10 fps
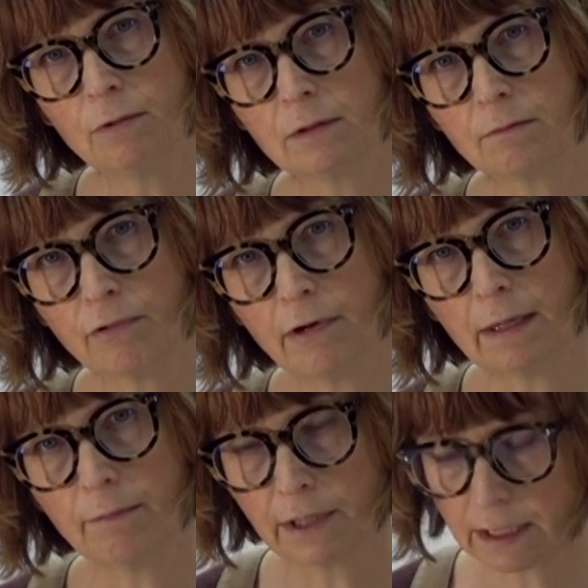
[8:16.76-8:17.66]
wouldn't
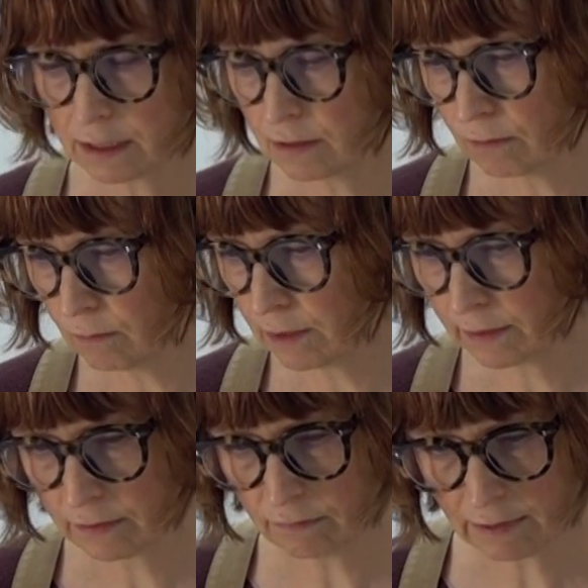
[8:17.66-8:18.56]
print, but it's not
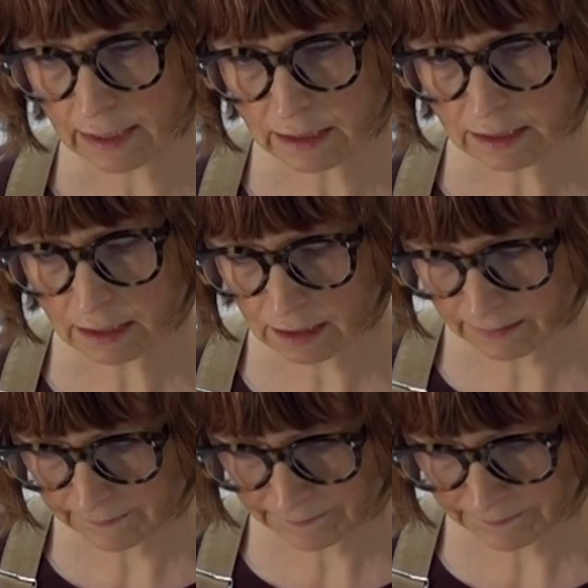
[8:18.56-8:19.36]
worth the risk.